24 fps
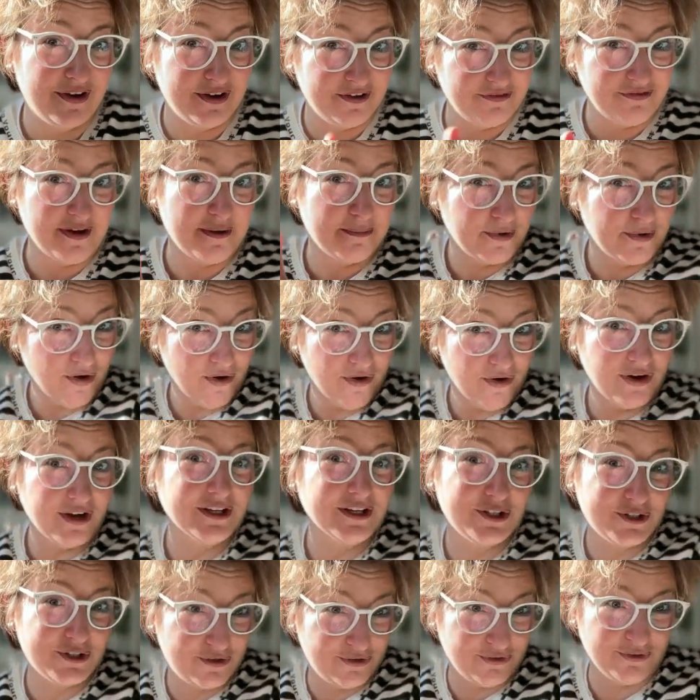if I'm
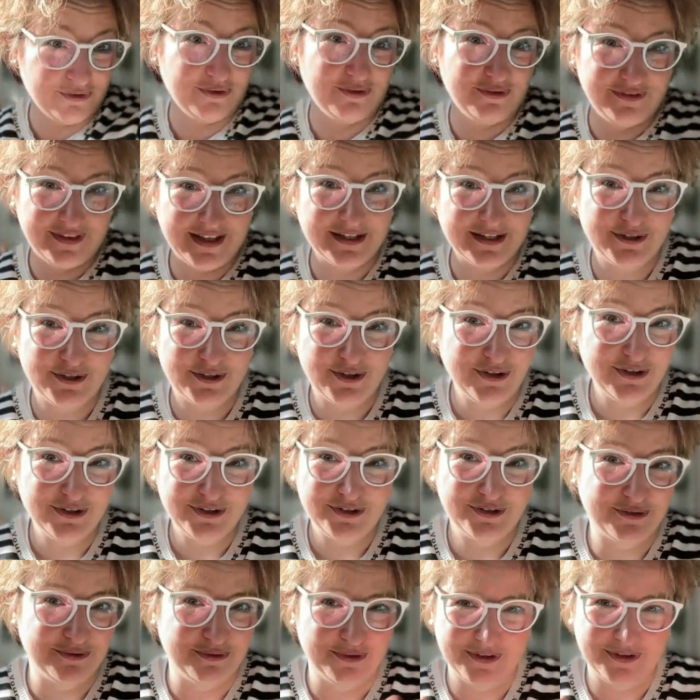going to that circus
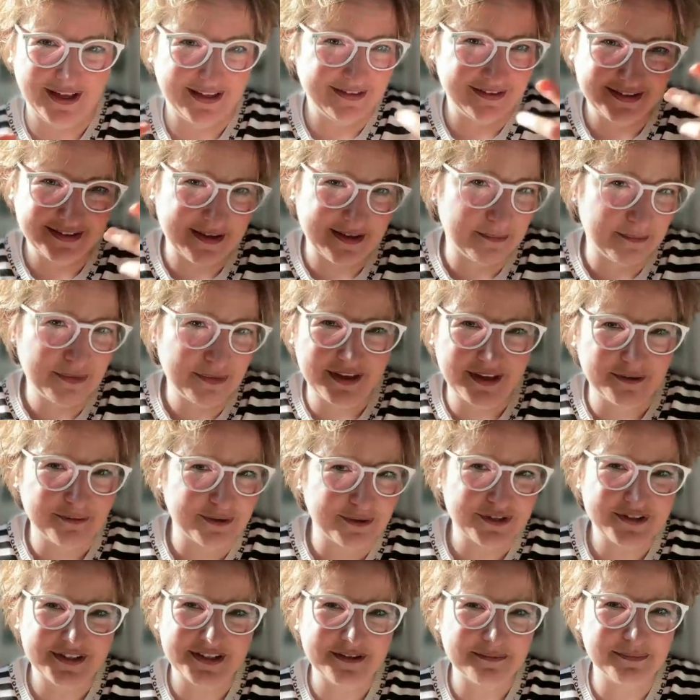school, as something
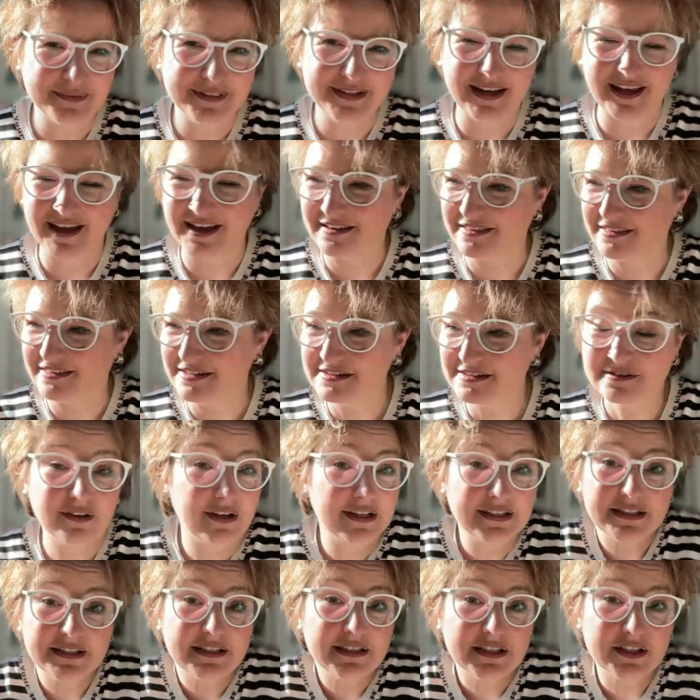was in me like this. So I
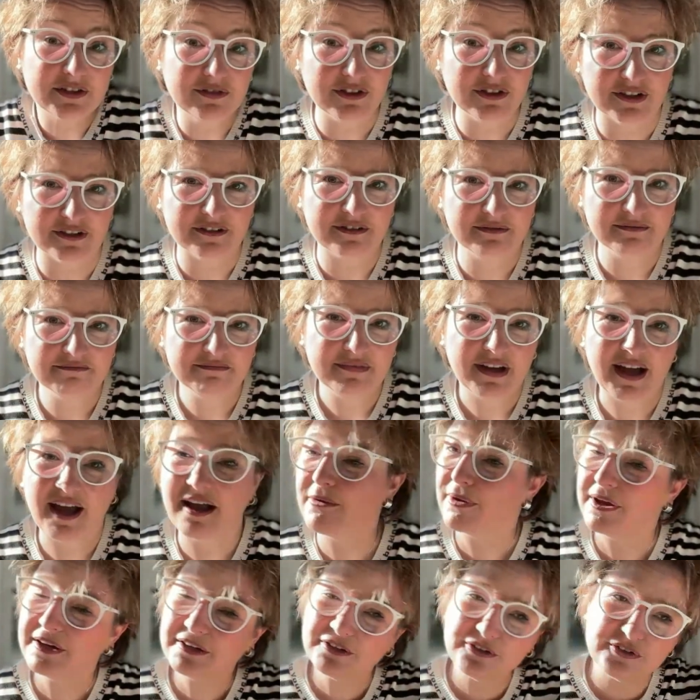didn't do it. I
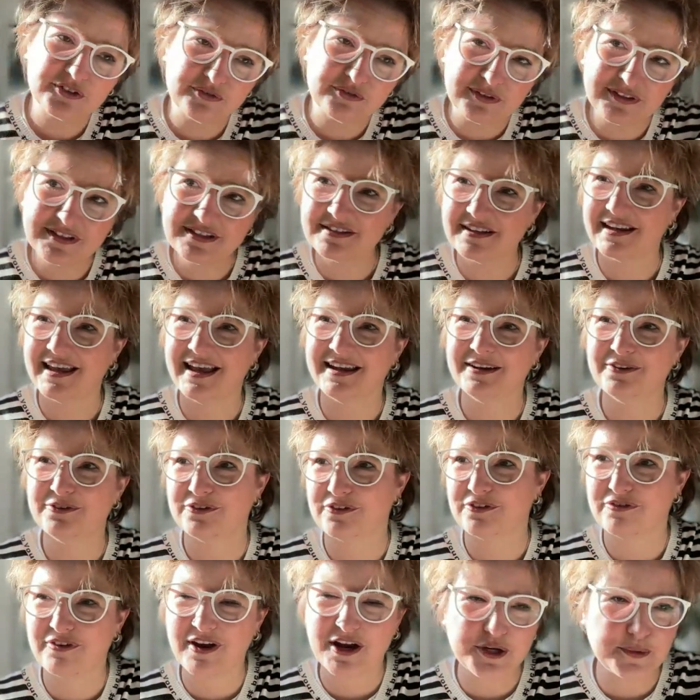went to Switzerland, to
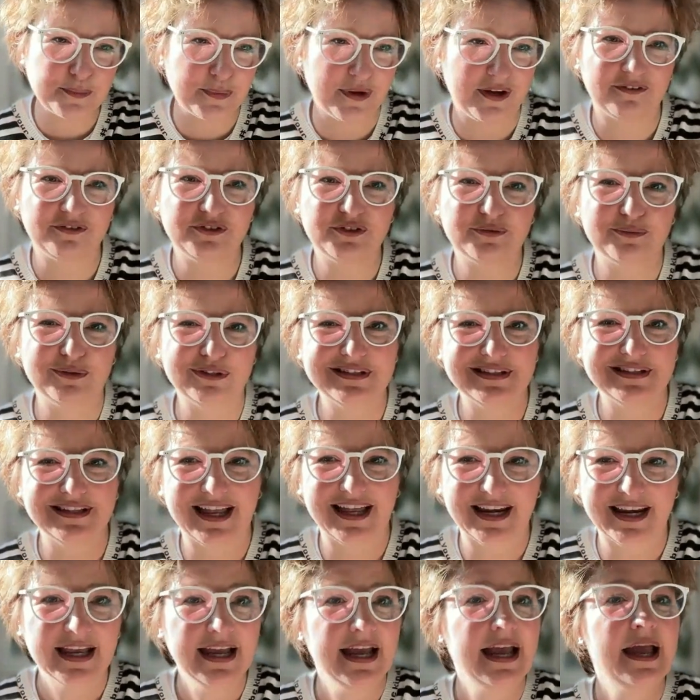the French part of
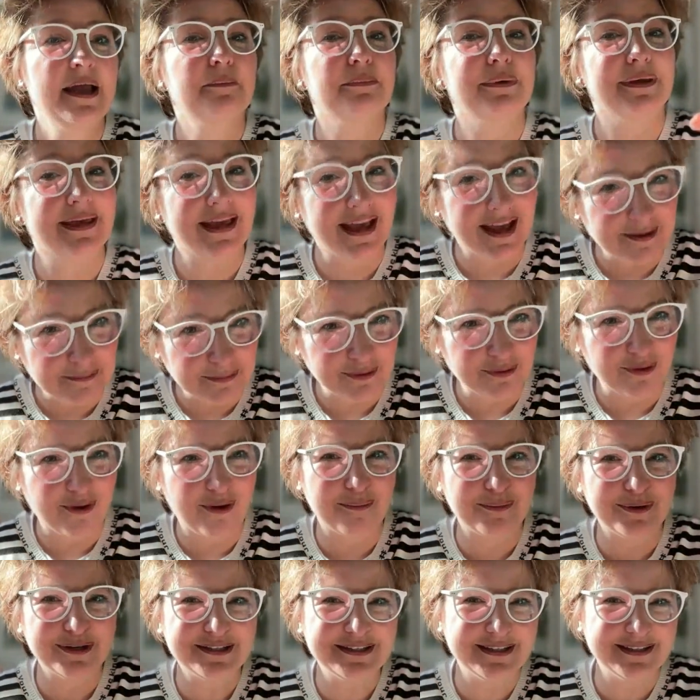Switzerland, became a
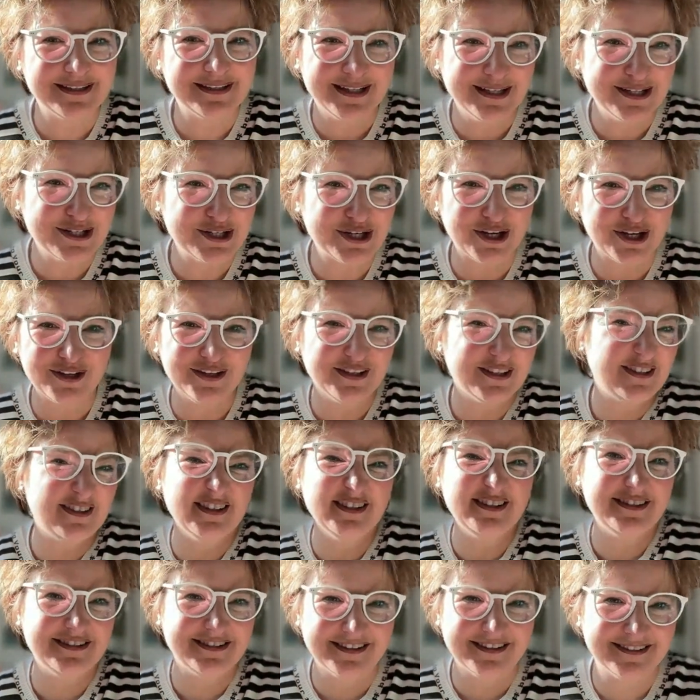normal teacher
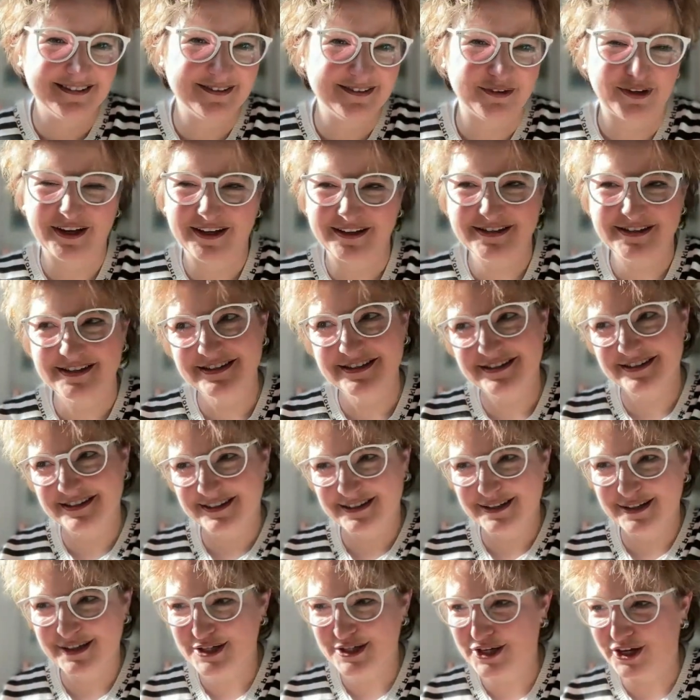assistant or assistant
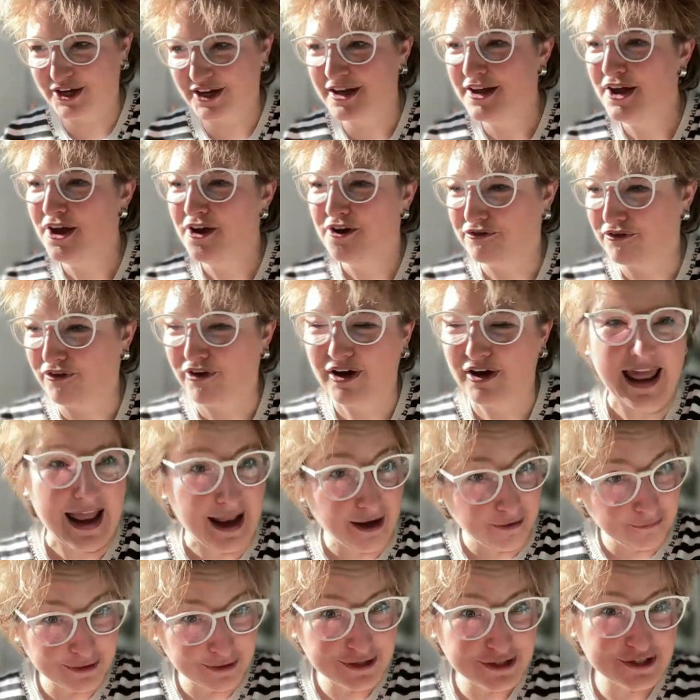teacher for
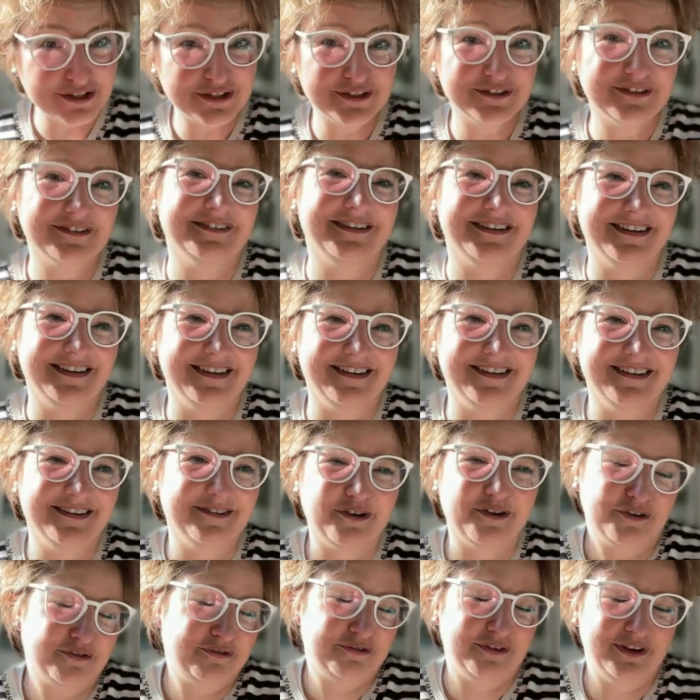language
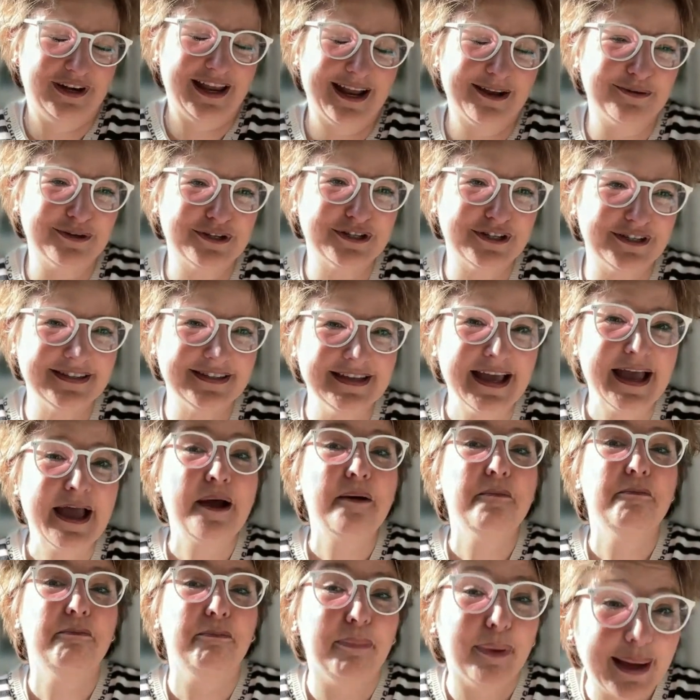or for languages.
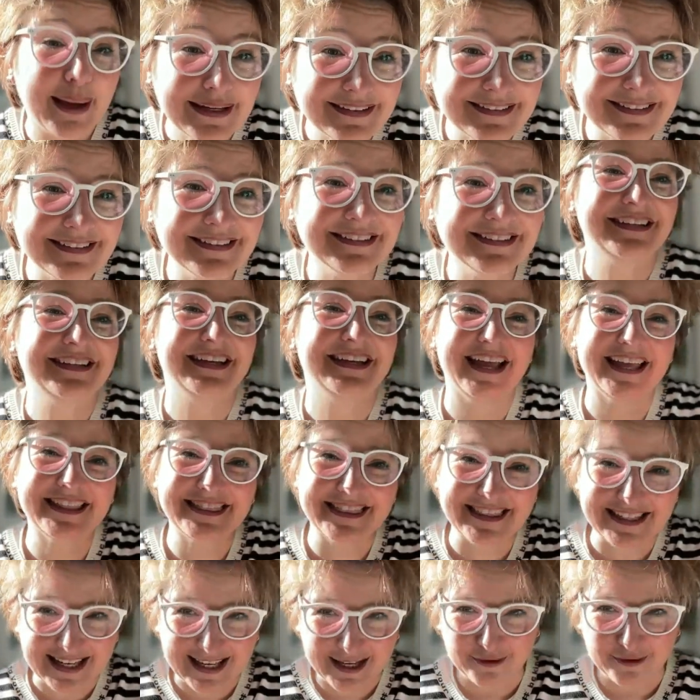But at
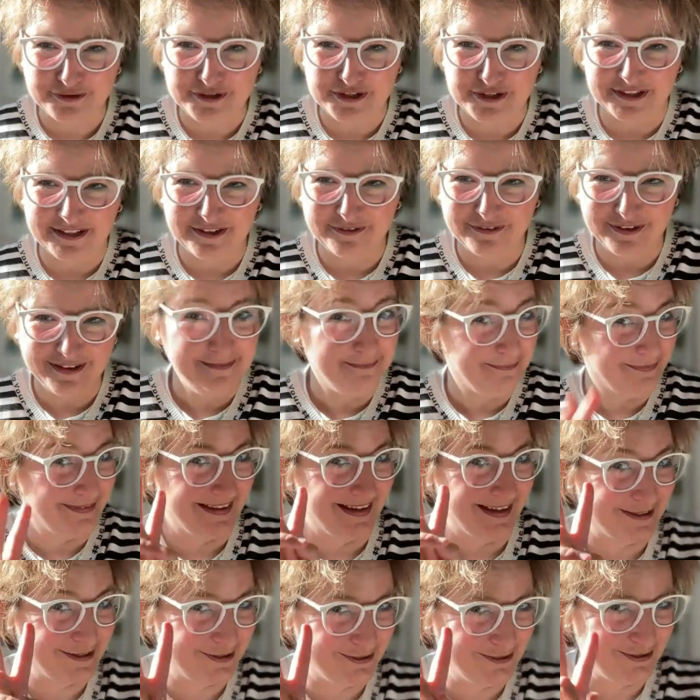the Lake of Geneva, there
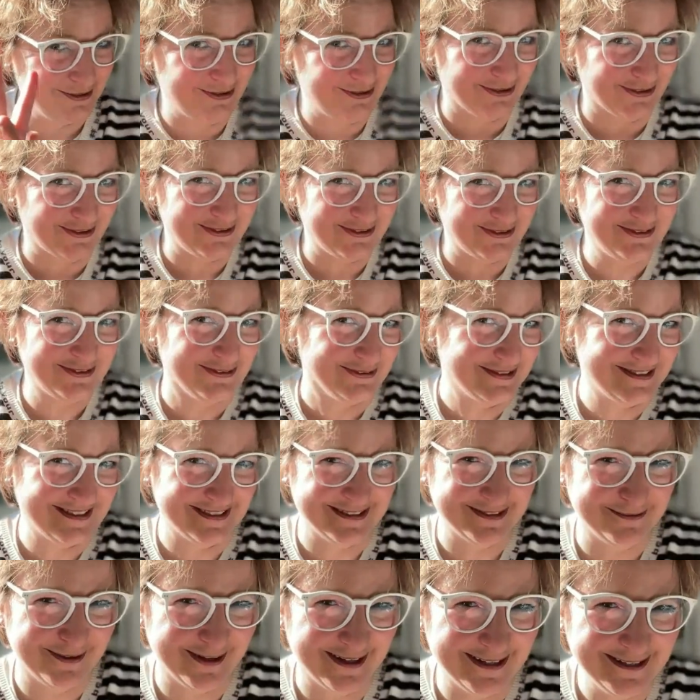are 2 circus schools
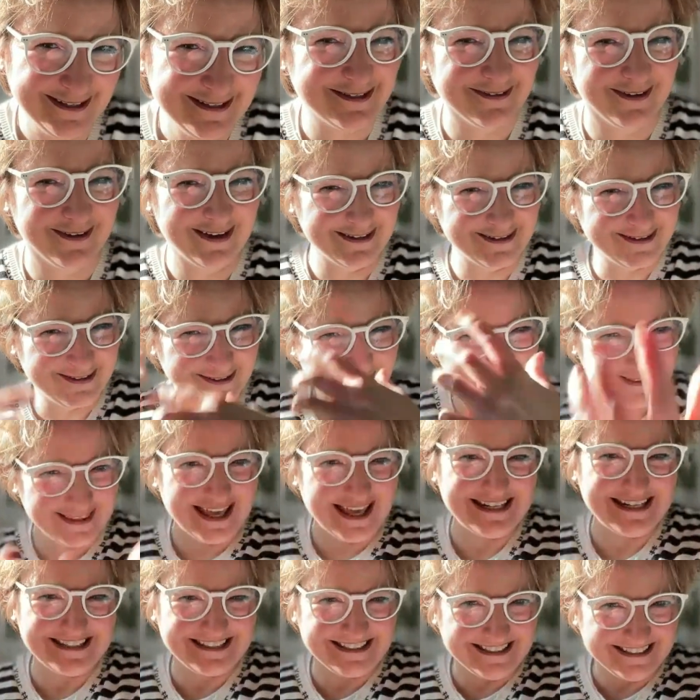as well. So I took
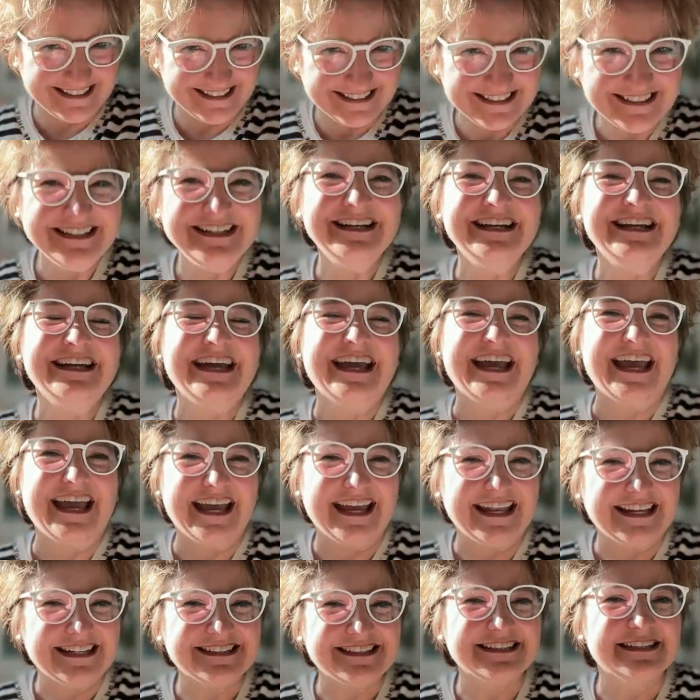that year
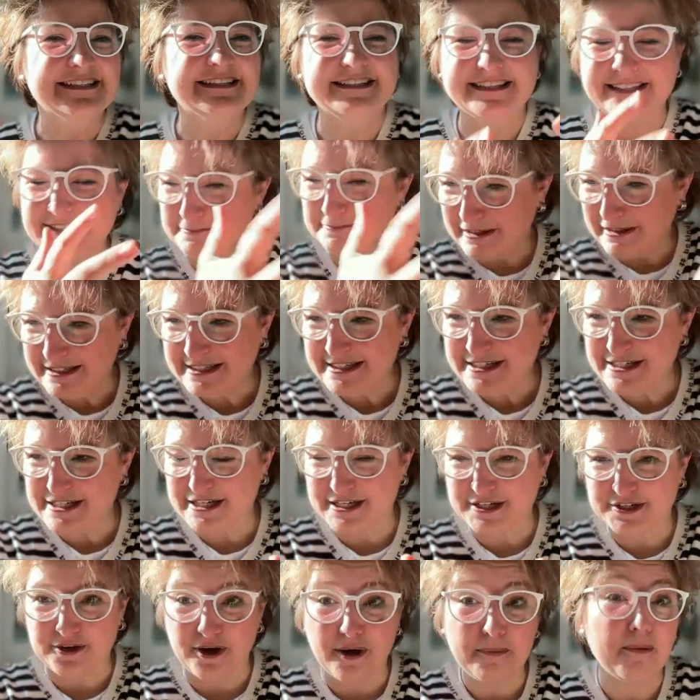and did my
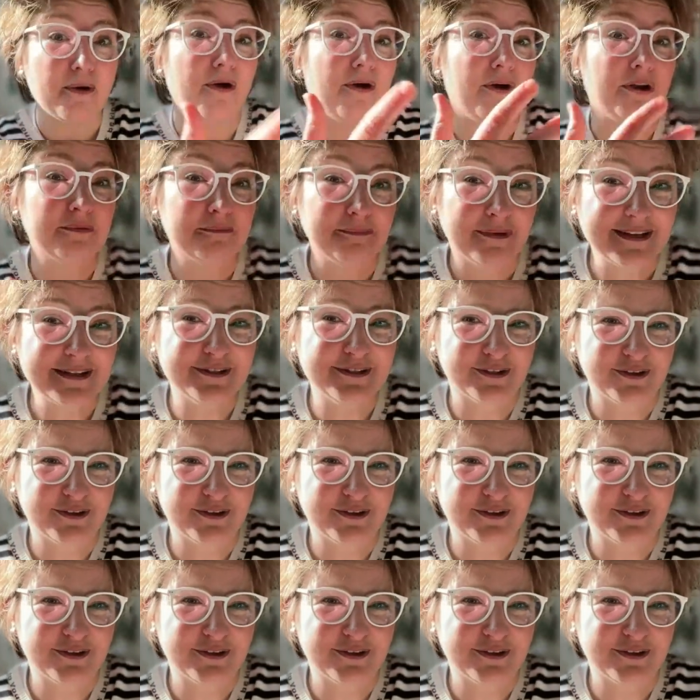teaching job, earned my